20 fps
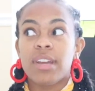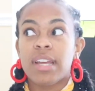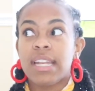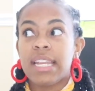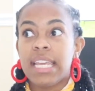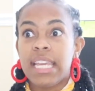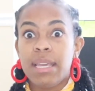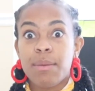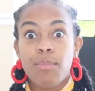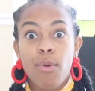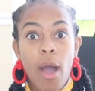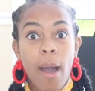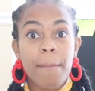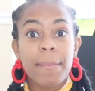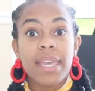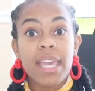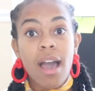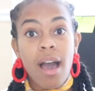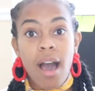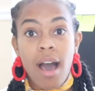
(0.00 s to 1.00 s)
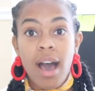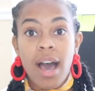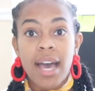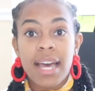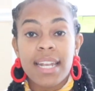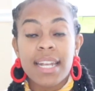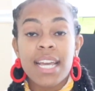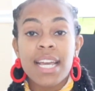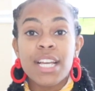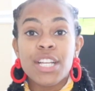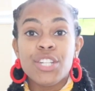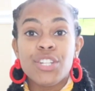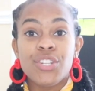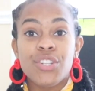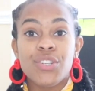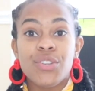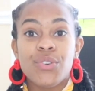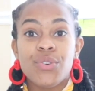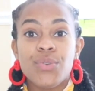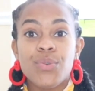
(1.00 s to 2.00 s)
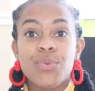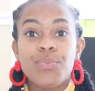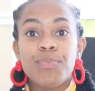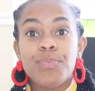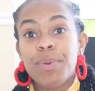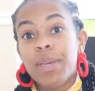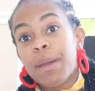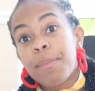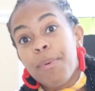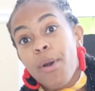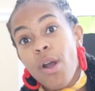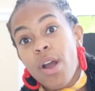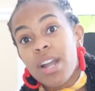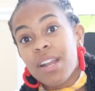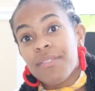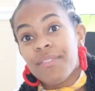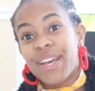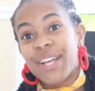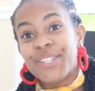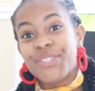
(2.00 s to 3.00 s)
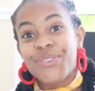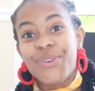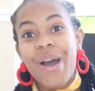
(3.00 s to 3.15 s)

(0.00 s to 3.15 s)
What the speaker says: and he brought me on to be a part of it.